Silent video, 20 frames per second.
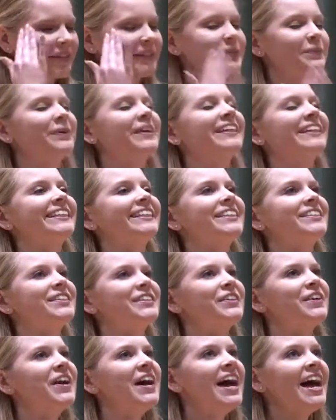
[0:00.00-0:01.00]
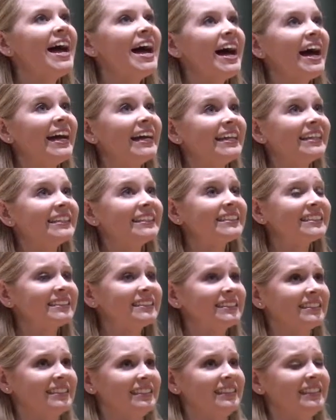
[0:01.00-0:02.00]
explain this to you.
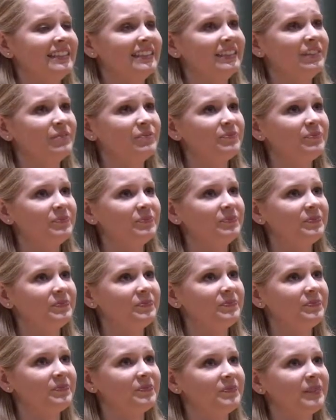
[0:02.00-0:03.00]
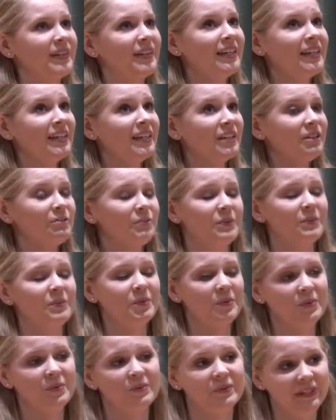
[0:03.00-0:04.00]
It's if people
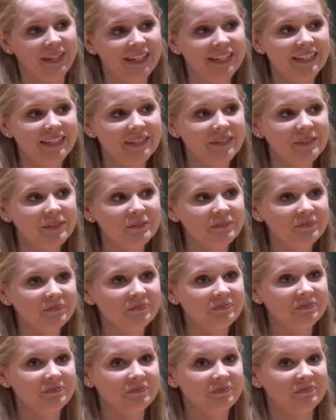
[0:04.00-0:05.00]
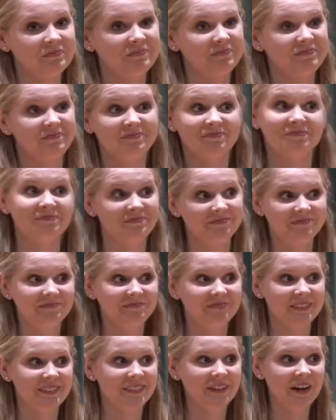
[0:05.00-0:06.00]
don't like you,
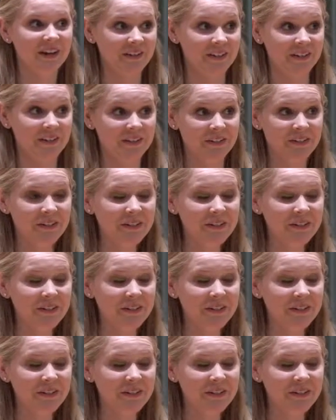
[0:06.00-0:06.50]
it's not you.